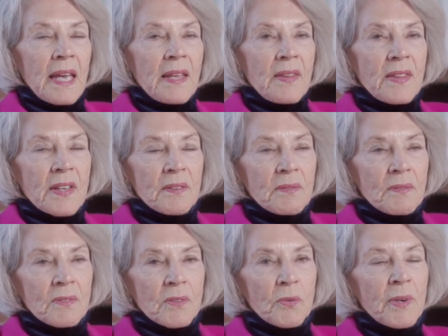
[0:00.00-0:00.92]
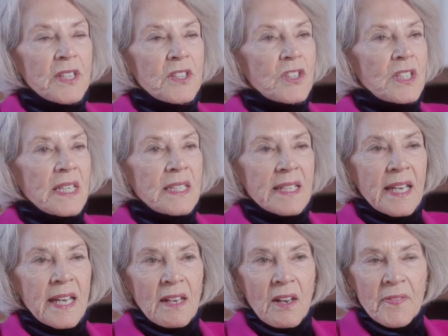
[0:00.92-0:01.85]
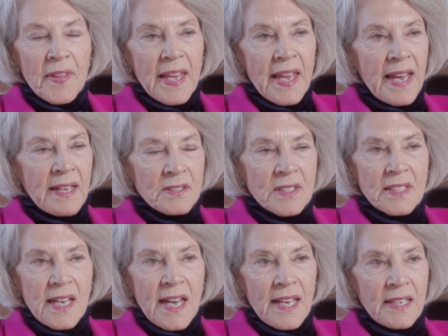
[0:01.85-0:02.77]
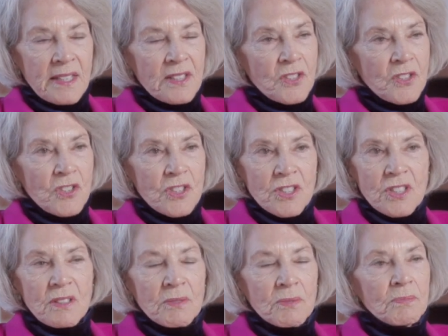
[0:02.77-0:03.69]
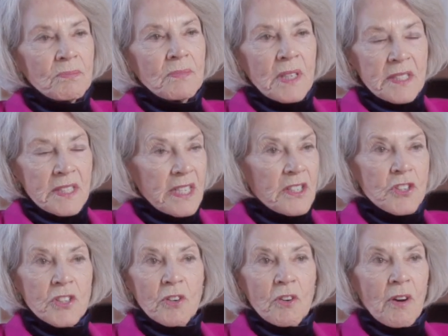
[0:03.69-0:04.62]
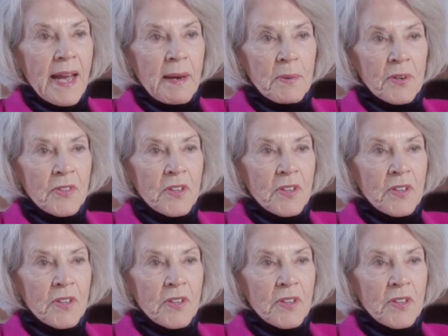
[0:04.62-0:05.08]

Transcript: The rich detail on the outside is just an attention grabber.